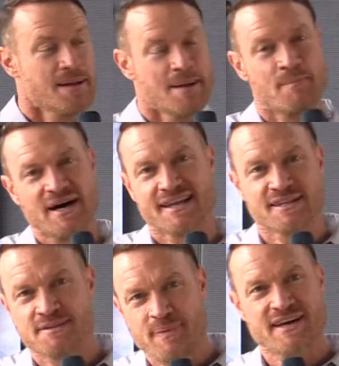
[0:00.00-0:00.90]
But it's
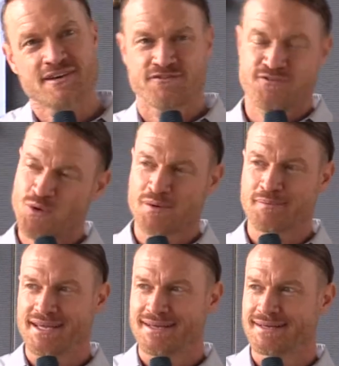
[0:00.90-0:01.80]
better for me.
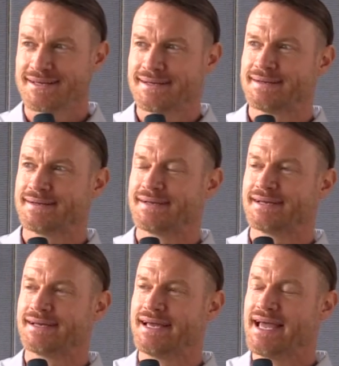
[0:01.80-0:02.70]

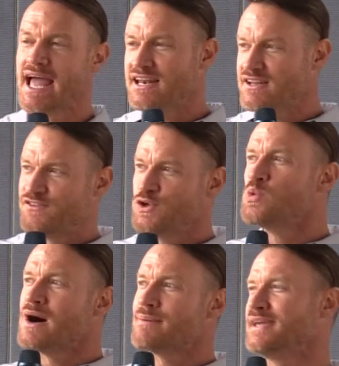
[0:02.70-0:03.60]
And if you
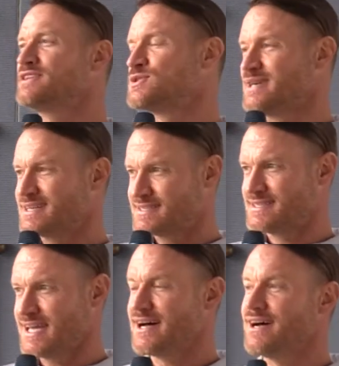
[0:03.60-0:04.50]
want me to
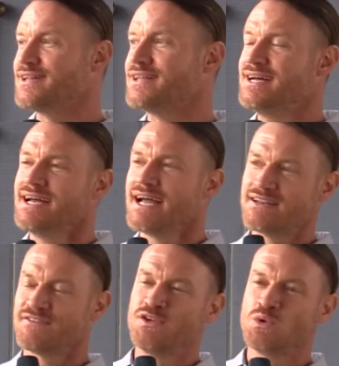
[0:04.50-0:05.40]
excel, and
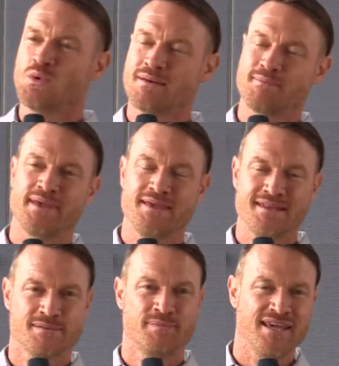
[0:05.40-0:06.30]
if you want me
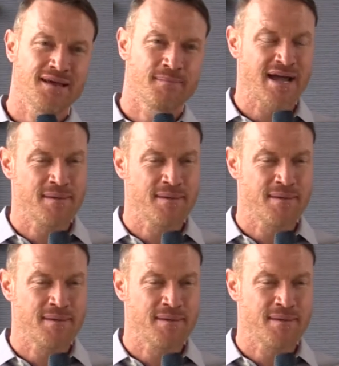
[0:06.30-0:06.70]
to be at my